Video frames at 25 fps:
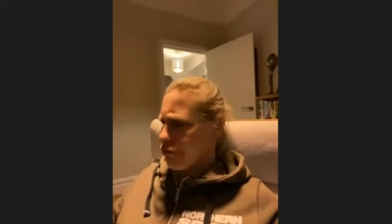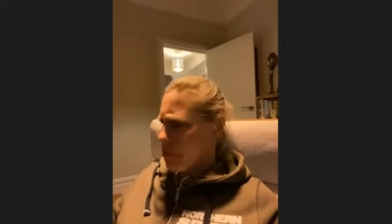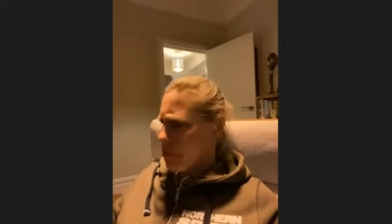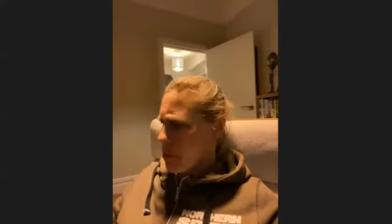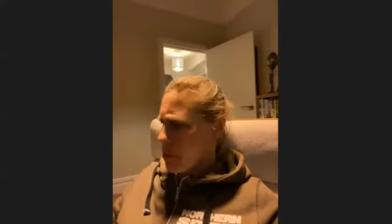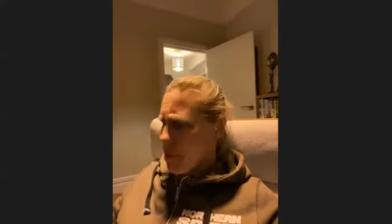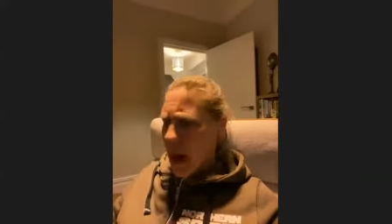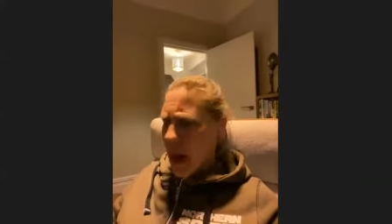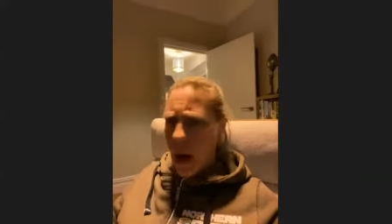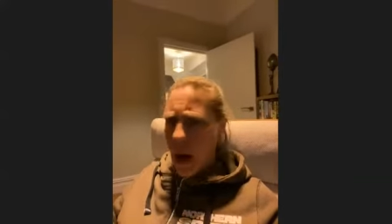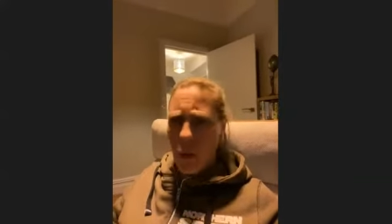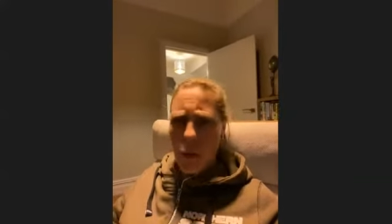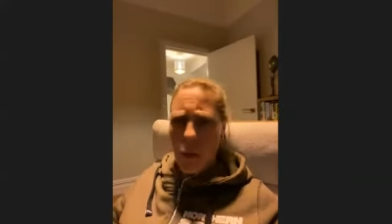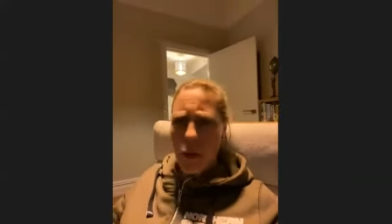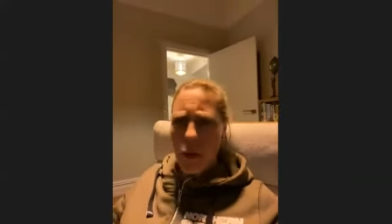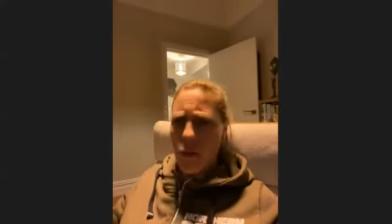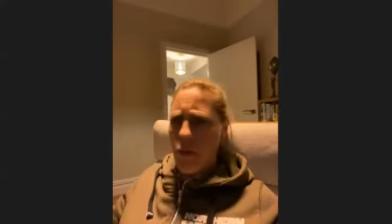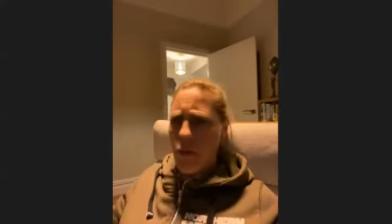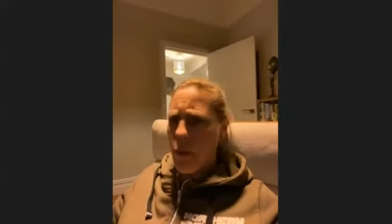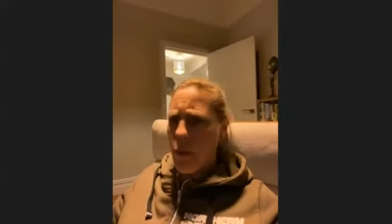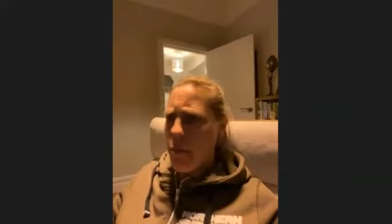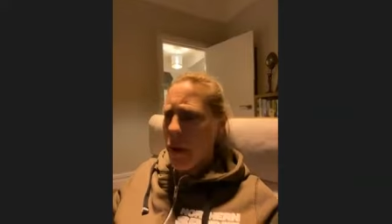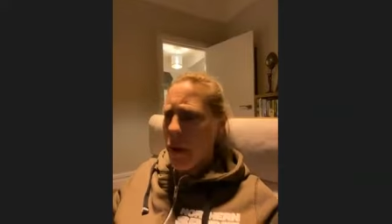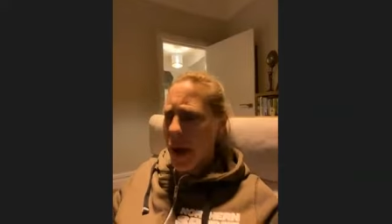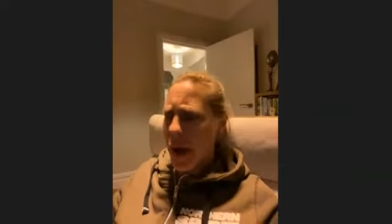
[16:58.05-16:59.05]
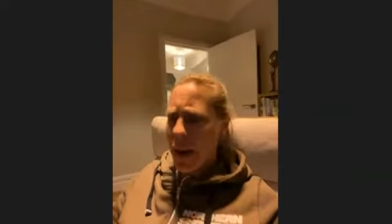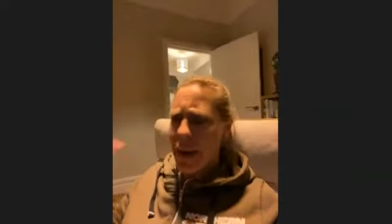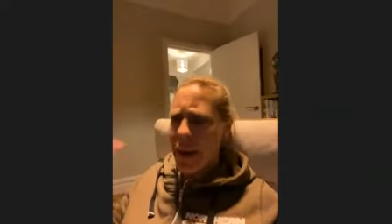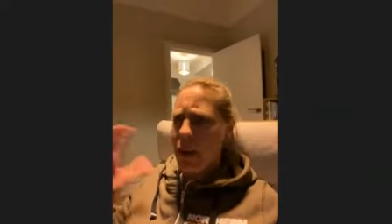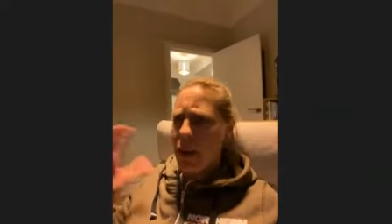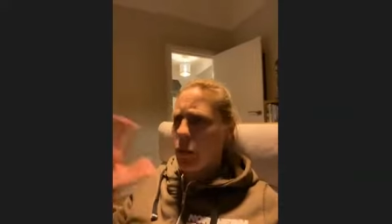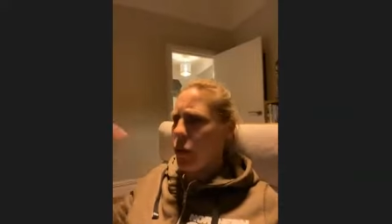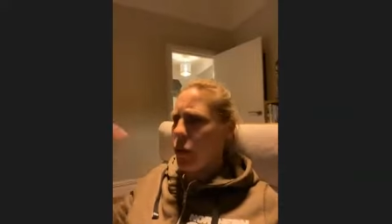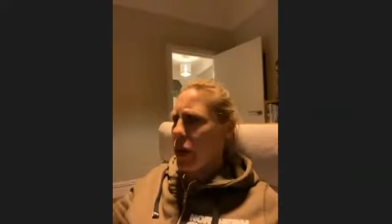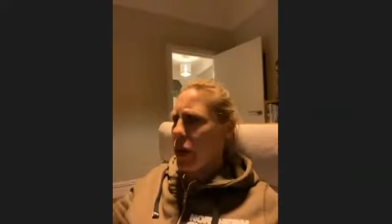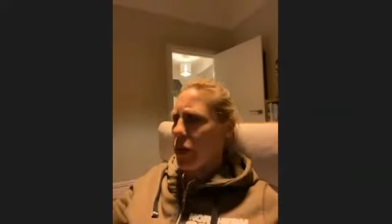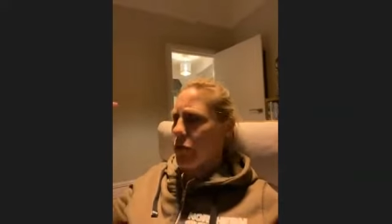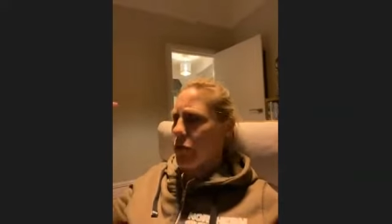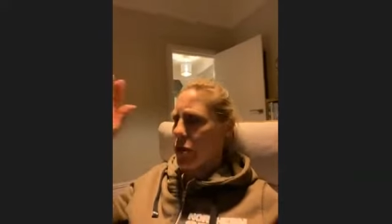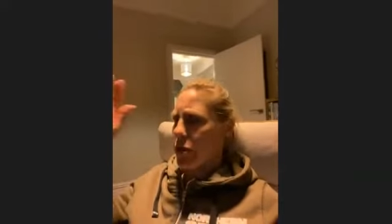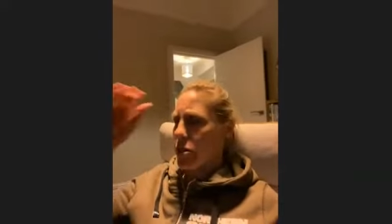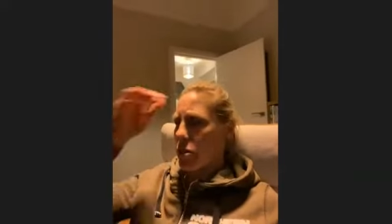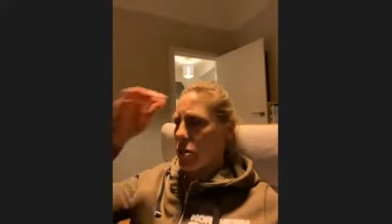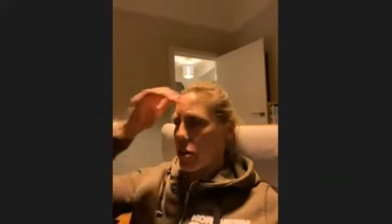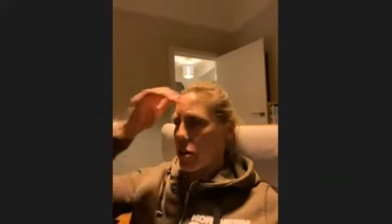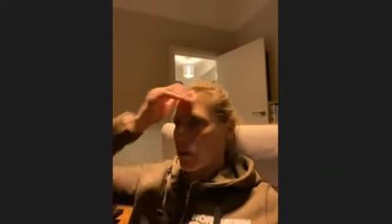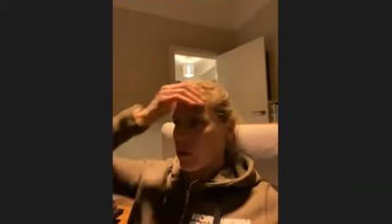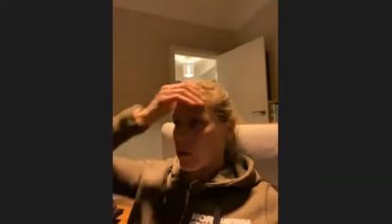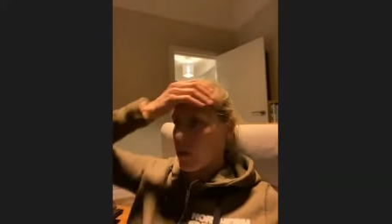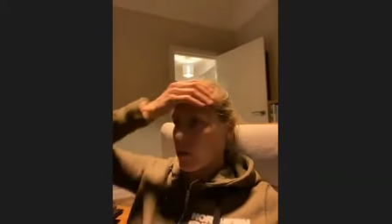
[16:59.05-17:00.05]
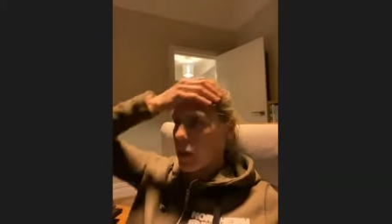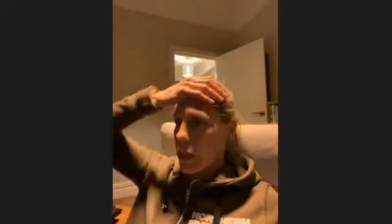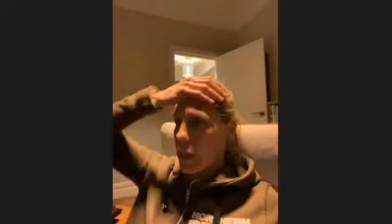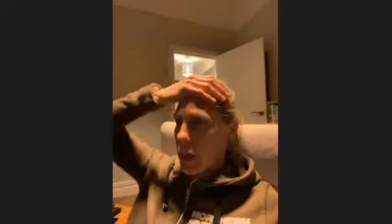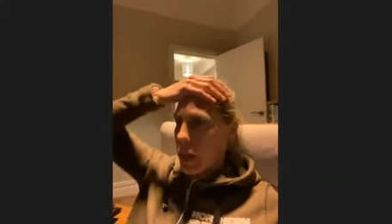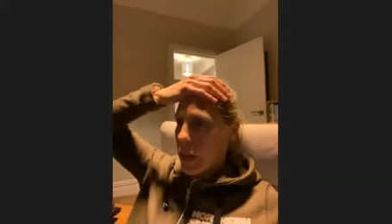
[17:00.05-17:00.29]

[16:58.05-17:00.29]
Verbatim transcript: The Power of the Mind, whatever it's called.